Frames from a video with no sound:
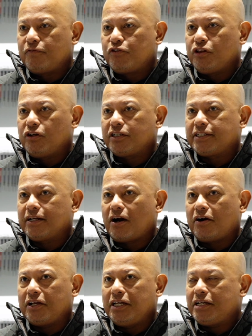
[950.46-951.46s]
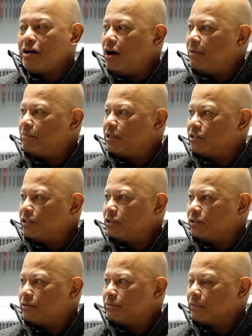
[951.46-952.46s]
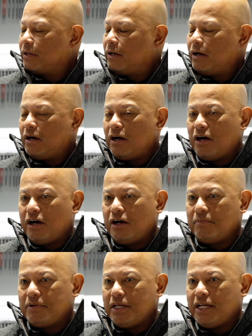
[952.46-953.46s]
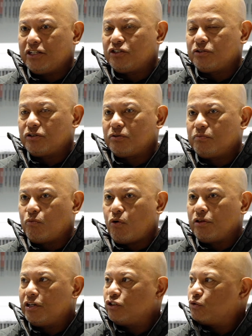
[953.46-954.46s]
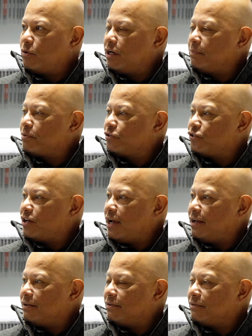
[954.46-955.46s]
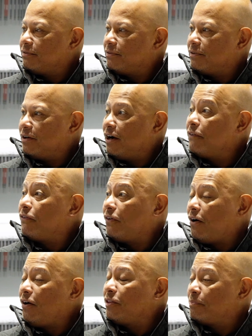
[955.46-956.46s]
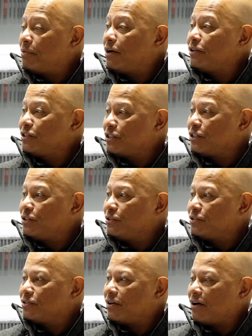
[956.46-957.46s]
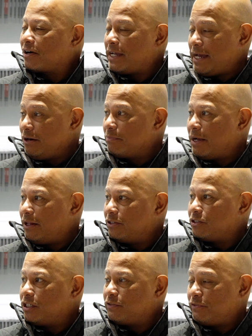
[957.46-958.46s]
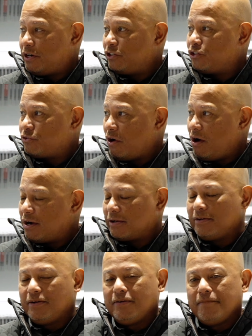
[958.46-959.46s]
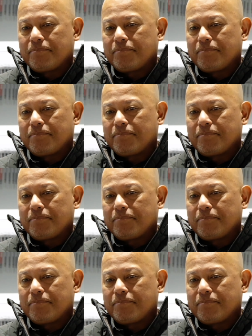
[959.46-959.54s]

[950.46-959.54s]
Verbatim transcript: If we looked at our e-com business, um, it's more than 20% of all the putter SKUs are counterbalanced. It's wow. very strong. Yeah.